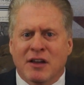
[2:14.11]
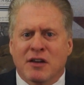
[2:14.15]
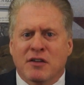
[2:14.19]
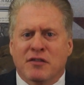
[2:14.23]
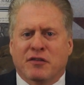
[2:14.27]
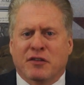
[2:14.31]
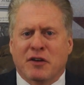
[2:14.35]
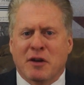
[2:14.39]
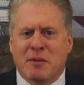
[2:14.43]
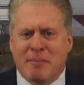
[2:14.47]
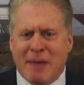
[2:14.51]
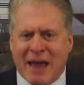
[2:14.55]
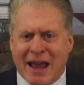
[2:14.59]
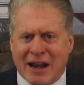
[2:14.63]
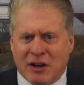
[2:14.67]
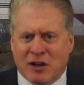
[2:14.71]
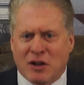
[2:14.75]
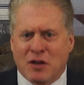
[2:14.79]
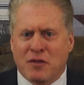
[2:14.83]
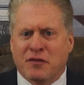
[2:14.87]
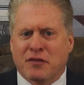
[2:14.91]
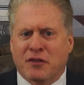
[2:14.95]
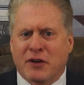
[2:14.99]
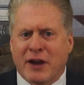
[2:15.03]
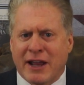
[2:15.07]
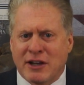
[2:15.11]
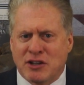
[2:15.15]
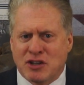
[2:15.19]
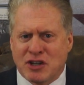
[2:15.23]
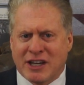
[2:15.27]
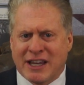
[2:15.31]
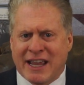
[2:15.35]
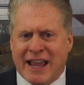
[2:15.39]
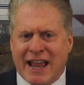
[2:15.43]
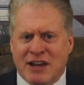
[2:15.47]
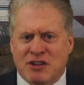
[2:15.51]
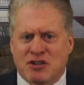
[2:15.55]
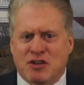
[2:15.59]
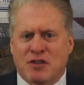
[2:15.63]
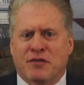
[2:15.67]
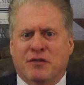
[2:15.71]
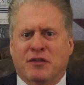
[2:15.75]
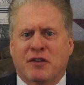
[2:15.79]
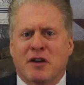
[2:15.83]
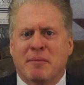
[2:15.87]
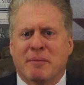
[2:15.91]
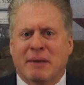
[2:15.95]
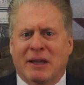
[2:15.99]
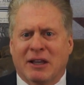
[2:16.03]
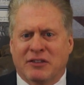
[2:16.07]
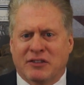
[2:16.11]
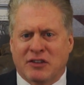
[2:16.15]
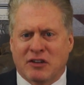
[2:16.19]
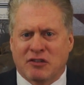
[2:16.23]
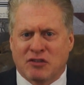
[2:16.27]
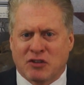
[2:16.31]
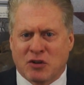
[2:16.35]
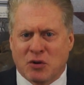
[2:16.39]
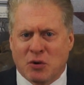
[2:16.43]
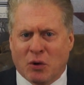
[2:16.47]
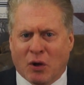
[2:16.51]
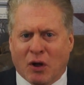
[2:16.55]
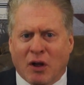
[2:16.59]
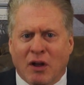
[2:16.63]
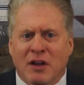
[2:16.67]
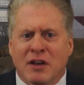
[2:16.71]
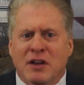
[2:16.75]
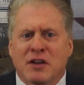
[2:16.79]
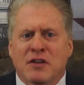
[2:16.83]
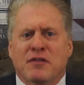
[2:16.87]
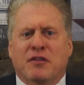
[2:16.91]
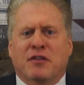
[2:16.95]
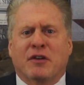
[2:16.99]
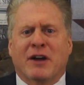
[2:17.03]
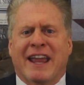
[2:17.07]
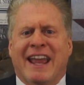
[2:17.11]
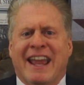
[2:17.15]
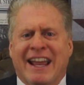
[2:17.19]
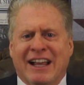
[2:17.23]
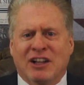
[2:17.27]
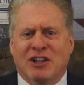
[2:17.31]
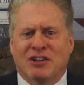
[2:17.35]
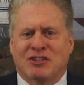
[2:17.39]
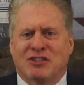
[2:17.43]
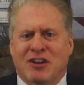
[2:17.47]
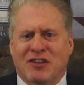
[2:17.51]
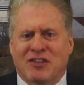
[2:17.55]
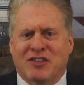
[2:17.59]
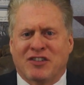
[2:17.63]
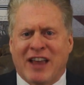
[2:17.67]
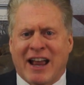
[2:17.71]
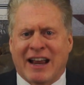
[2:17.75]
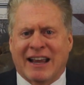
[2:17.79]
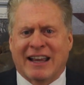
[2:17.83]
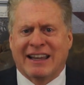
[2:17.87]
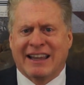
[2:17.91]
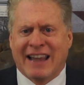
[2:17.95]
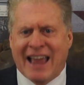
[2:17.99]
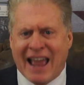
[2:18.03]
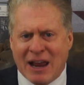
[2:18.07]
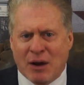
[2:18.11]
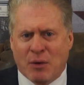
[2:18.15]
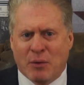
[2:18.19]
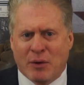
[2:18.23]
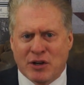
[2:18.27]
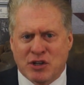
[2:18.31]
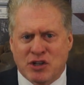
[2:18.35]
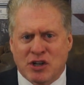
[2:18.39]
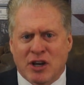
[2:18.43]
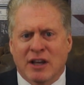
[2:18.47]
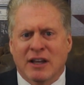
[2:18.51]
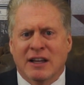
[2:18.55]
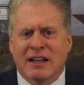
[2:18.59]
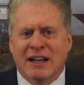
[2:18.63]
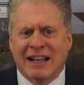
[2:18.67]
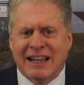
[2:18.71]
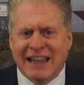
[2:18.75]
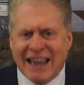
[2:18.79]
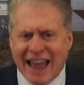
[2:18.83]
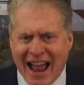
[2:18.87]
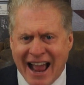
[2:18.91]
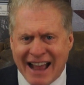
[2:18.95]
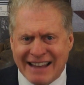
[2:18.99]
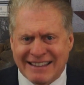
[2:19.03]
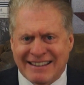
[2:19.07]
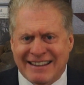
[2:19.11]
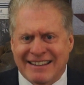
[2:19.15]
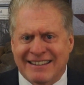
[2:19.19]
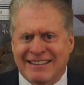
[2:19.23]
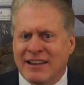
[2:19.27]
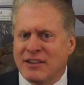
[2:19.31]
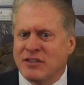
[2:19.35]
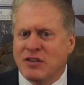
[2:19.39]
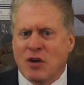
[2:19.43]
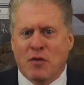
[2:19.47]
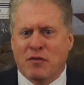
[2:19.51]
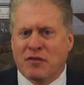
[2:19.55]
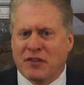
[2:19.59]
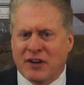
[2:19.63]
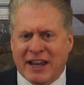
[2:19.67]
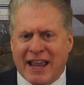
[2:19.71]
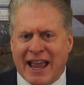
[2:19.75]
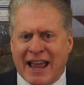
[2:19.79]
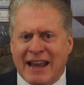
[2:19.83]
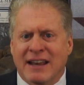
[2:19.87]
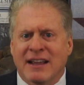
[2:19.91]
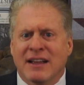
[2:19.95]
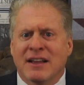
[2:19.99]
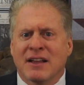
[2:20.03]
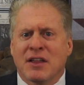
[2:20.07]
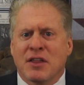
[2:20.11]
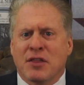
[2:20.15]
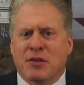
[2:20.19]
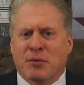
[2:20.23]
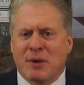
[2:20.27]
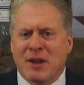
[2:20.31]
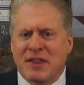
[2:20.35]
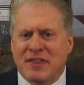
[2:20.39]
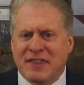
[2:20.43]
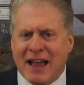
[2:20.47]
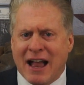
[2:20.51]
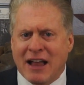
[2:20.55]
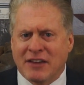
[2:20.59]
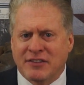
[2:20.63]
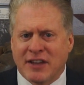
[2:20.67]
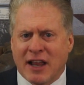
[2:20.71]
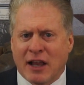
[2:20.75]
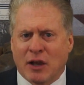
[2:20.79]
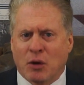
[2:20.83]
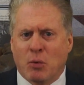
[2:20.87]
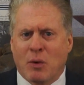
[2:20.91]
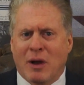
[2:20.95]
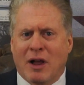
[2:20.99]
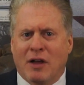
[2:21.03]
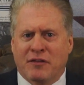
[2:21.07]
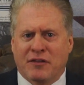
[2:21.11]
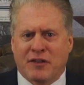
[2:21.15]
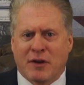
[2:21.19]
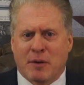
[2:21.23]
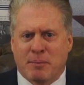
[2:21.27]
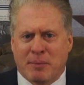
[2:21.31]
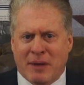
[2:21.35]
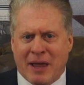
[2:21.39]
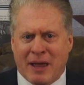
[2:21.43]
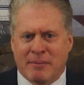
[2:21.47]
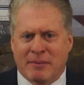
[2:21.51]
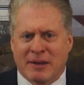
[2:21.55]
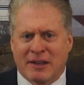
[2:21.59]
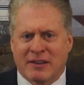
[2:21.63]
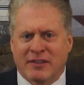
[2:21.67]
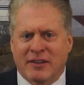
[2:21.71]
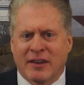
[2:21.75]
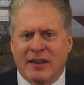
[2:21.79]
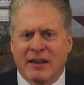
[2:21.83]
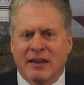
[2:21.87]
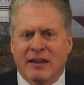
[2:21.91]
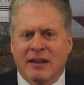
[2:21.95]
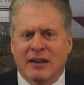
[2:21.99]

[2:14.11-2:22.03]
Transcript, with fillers: free medical, free education, free meals at school, free English as second language classes, and don't forget $3,000 welfare payments